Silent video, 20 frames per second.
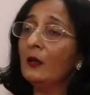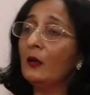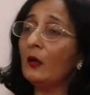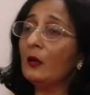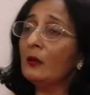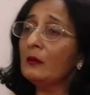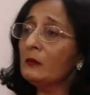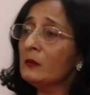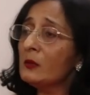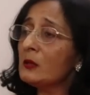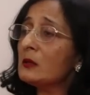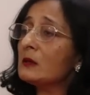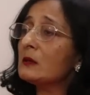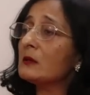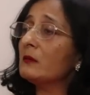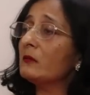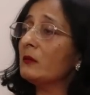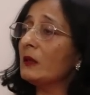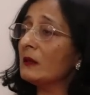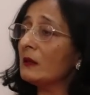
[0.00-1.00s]
almost
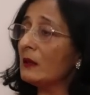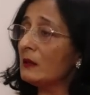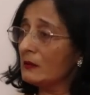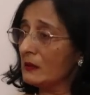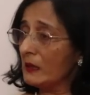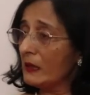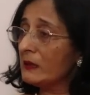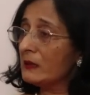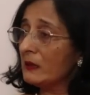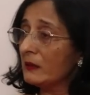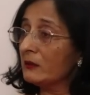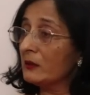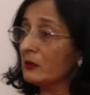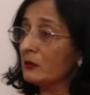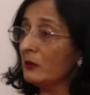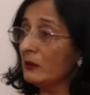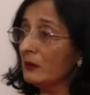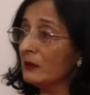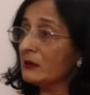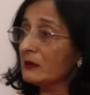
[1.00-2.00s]

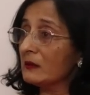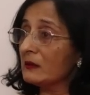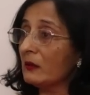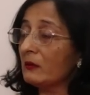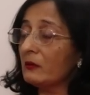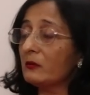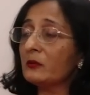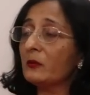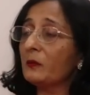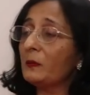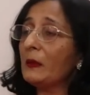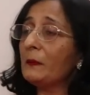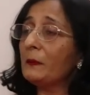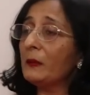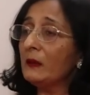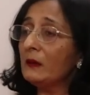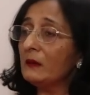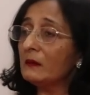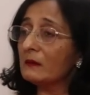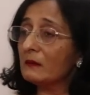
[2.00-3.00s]
$1,800 now. So
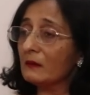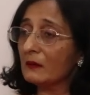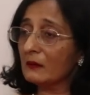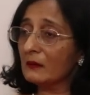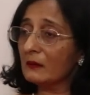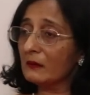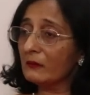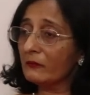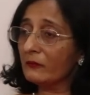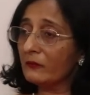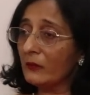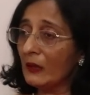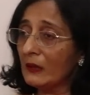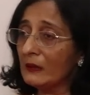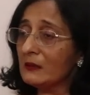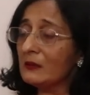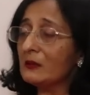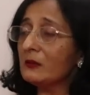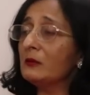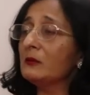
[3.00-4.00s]
people,
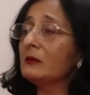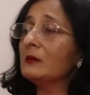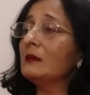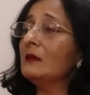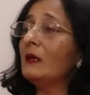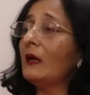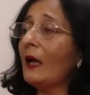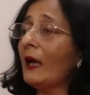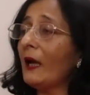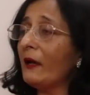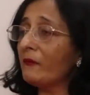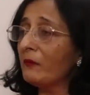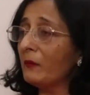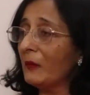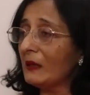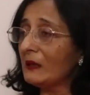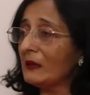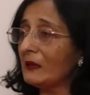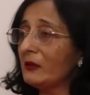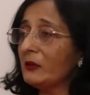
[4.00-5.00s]
once you have
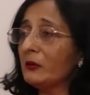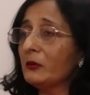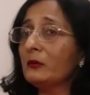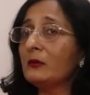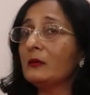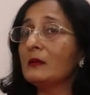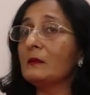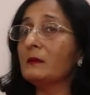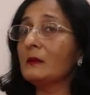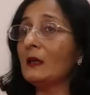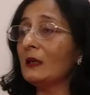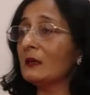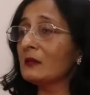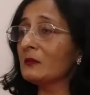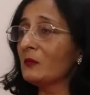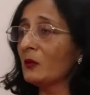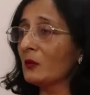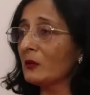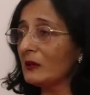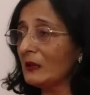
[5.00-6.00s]
money, you
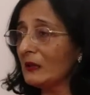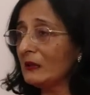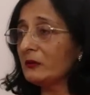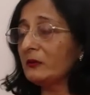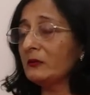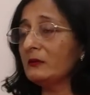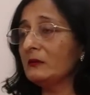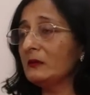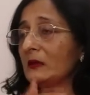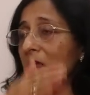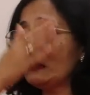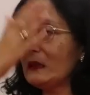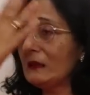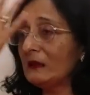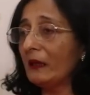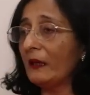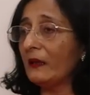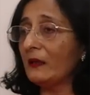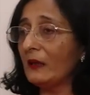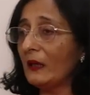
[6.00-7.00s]
demand more things. You
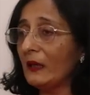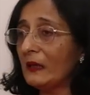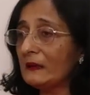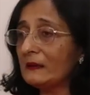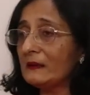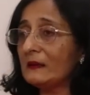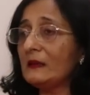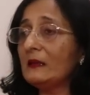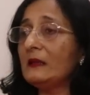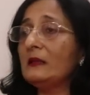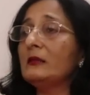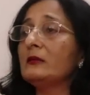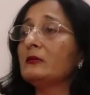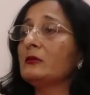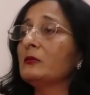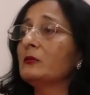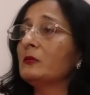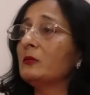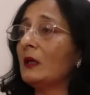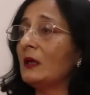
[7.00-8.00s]
need ACs,
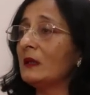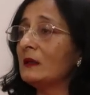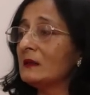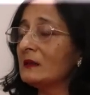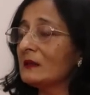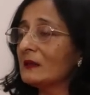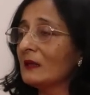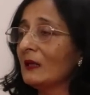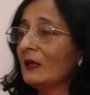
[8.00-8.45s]
you want